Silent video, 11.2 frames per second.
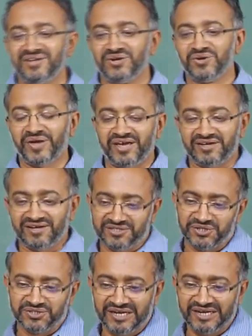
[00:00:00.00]
Okay,
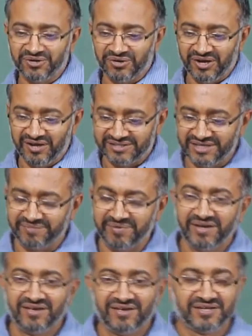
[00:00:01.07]
so silicon oil, see,
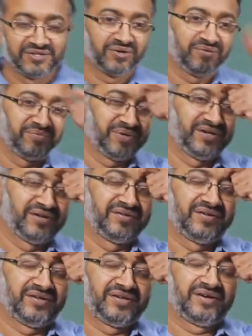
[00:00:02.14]
so
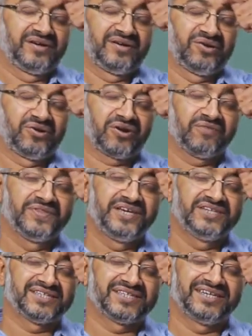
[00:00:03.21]
a lot of
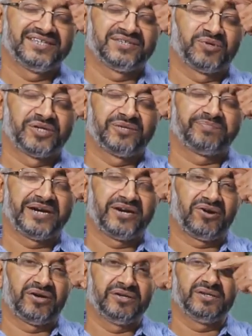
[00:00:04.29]
these things would depend
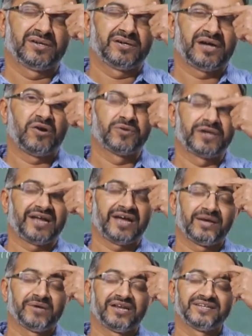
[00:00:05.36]
on how
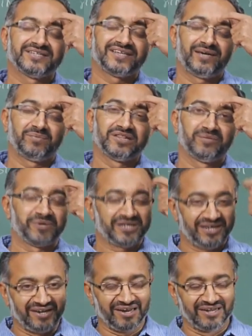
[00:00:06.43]
reliable and stable the
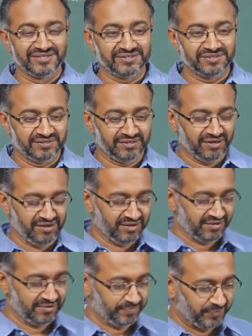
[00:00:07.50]
material is.
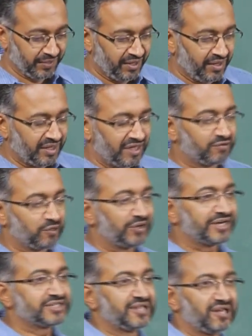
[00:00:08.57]
If you look
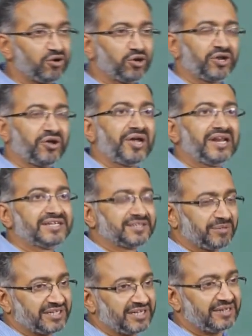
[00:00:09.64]
at silicon oil as a
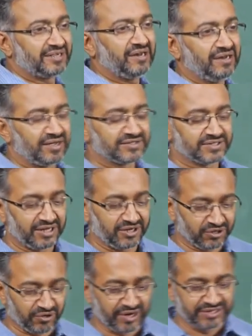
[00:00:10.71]
material,
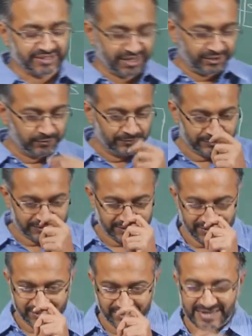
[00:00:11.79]
silicon oils are used
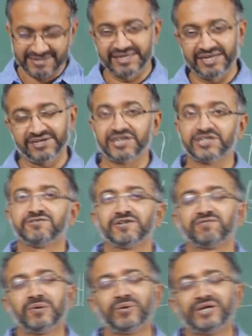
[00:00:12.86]
as heat transfer
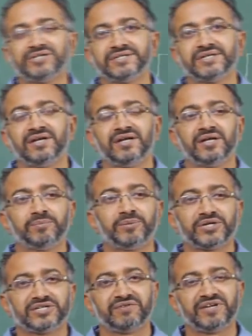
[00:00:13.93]
fluids
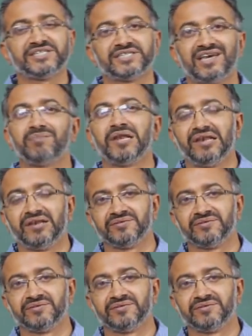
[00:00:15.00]
because they are very stable